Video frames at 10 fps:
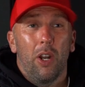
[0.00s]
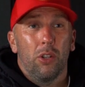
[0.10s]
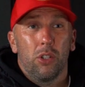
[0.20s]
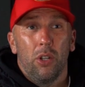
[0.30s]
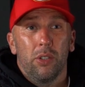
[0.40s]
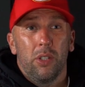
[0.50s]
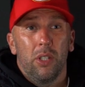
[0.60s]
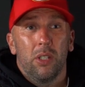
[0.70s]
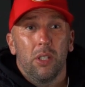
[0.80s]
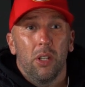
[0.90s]
a lot of
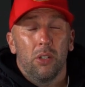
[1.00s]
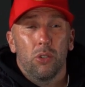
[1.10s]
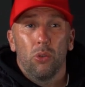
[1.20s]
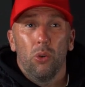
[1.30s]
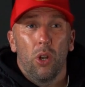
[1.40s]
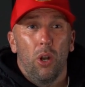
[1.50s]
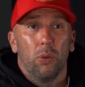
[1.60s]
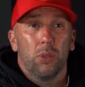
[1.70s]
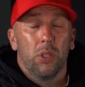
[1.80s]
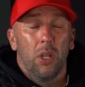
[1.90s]
chances and score
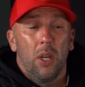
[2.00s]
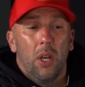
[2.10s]
goals.